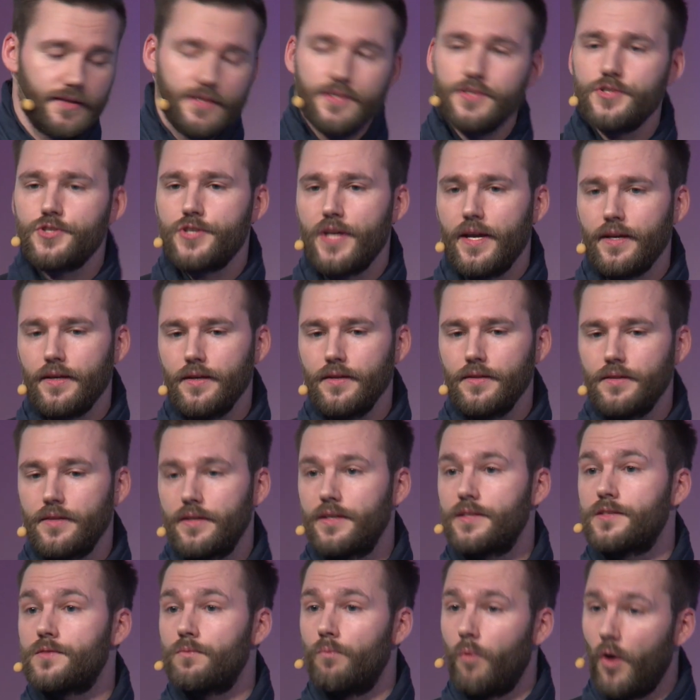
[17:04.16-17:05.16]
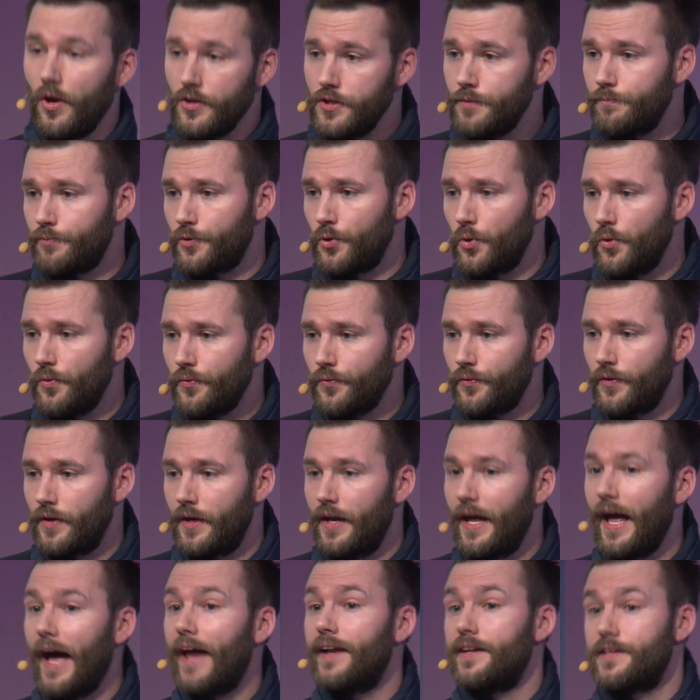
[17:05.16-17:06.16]
This jacket is waterproof
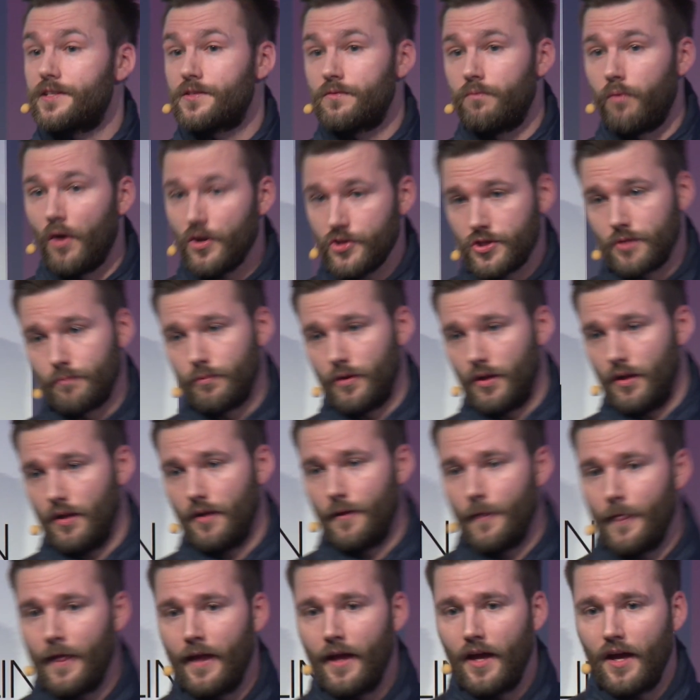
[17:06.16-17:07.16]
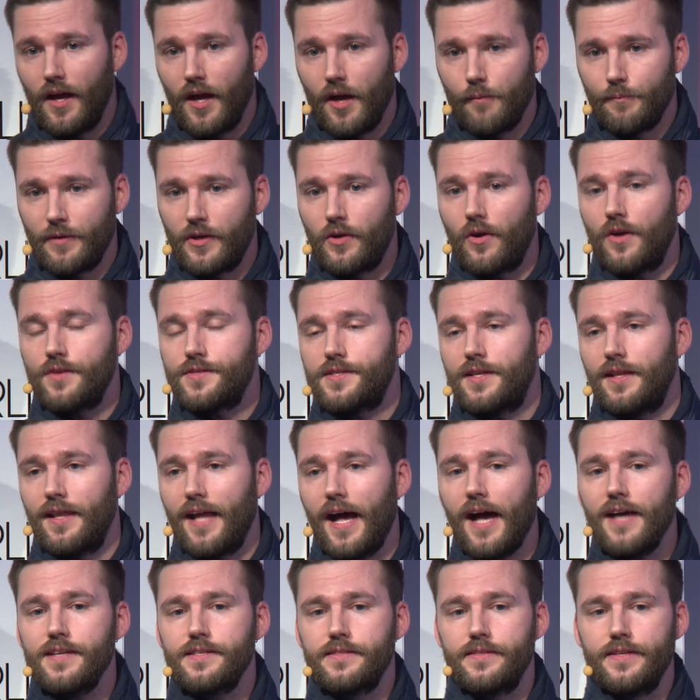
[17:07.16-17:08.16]
and it's washable because the
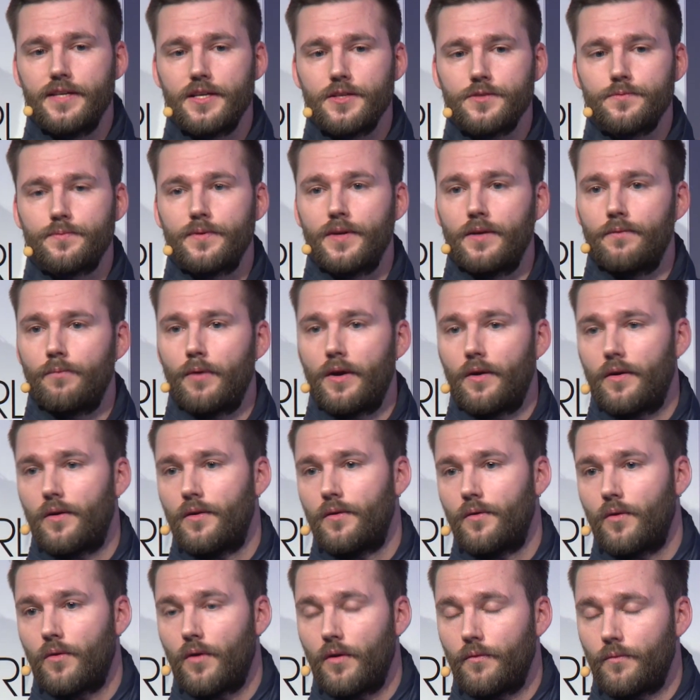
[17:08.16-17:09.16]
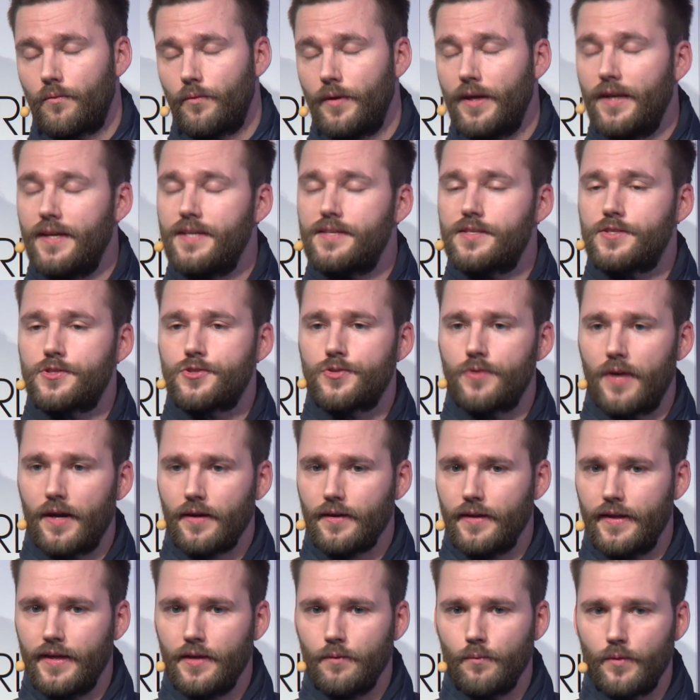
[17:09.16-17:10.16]
last years we were really
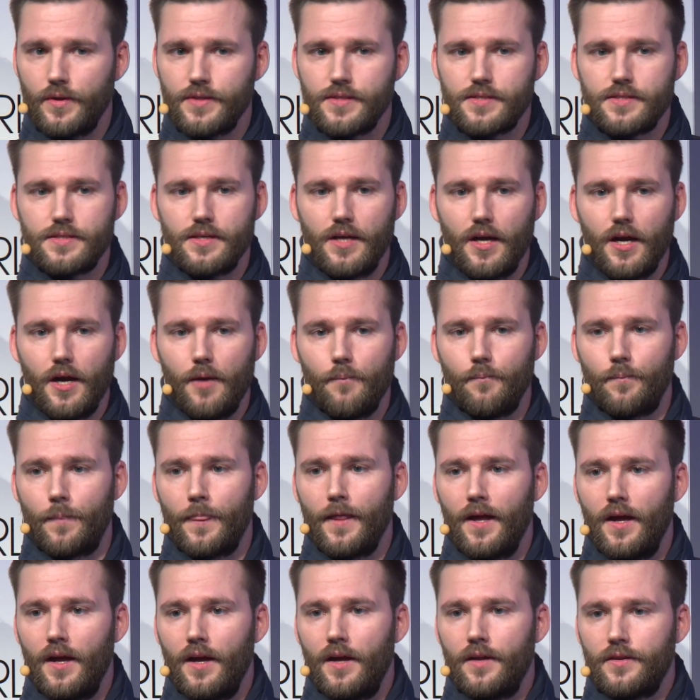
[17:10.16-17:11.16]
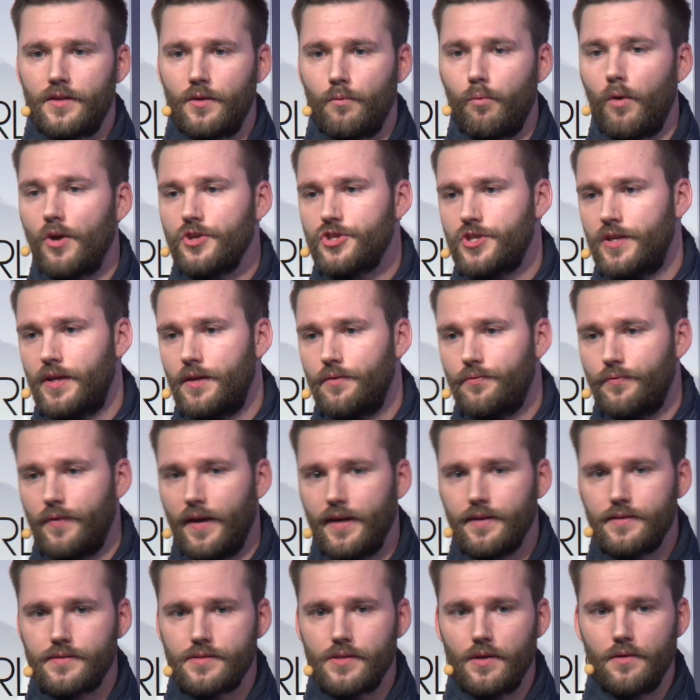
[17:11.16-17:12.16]
struggling with the washing
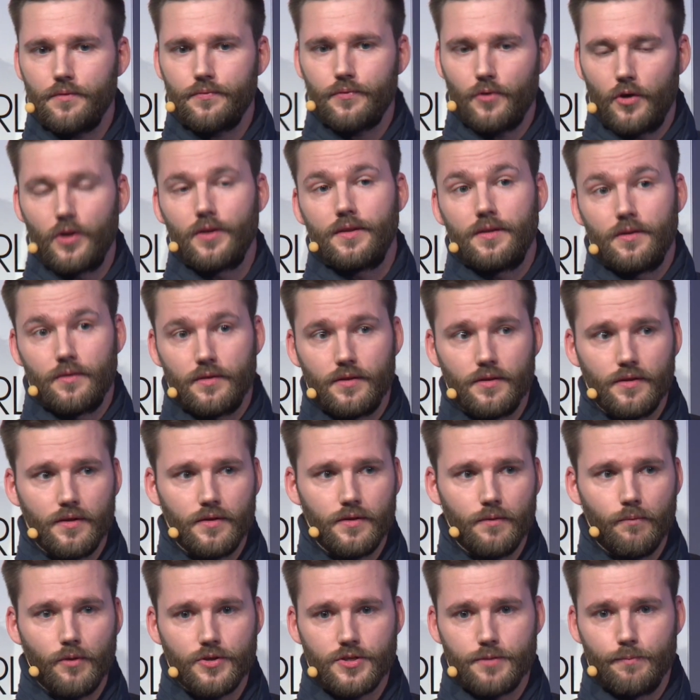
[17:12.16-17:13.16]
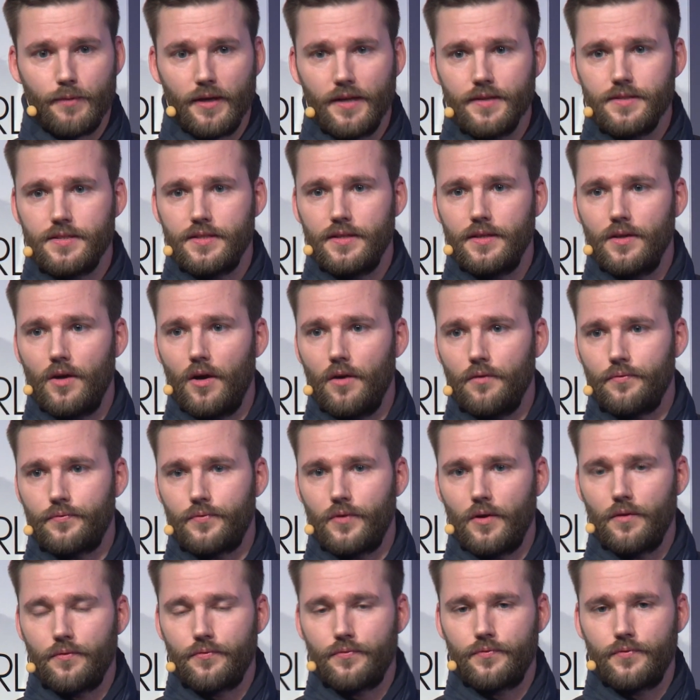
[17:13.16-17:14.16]
effects of, or the washability
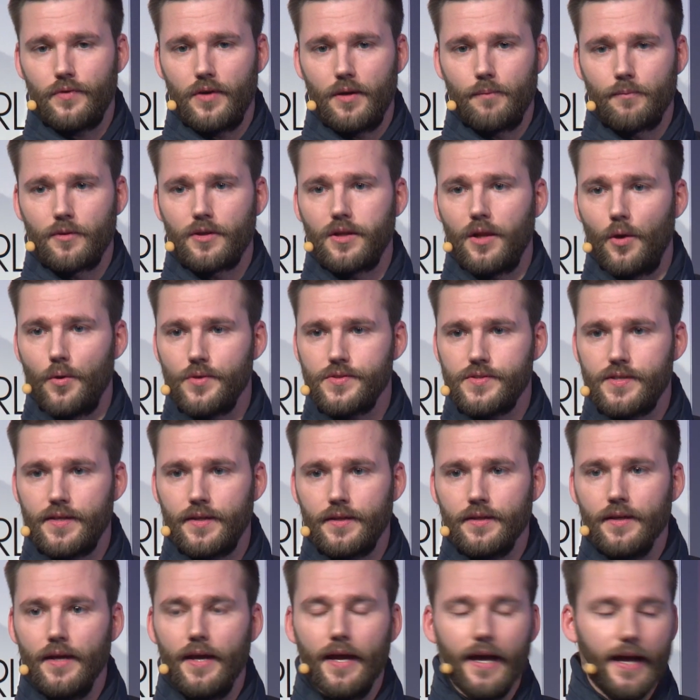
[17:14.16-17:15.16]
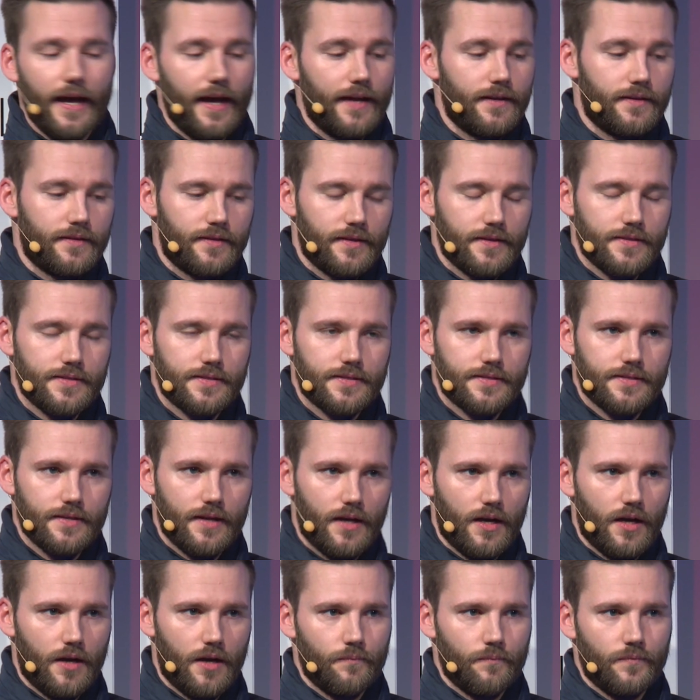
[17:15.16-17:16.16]
of clothing and this
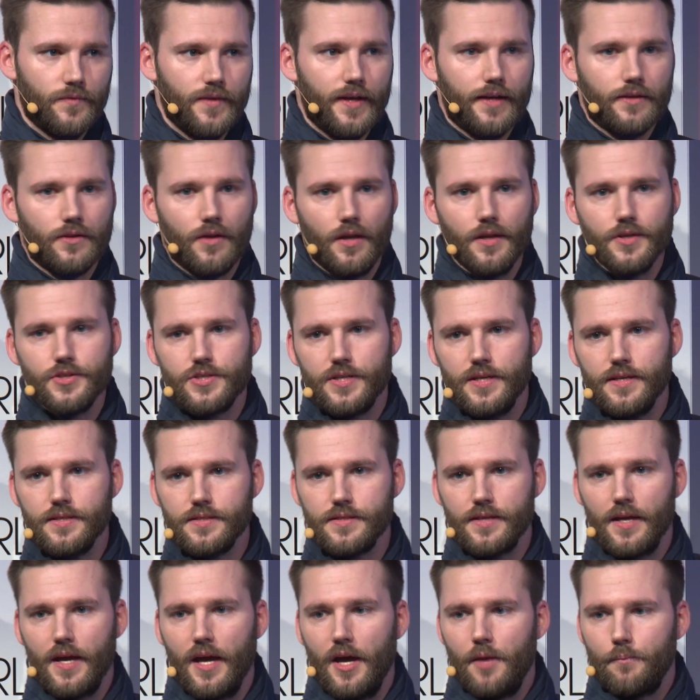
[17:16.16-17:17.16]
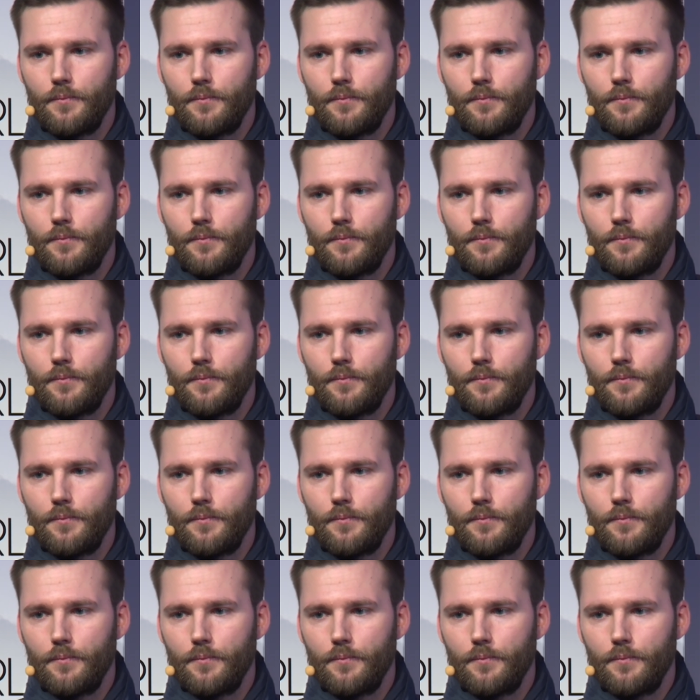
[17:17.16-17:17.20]
technologies,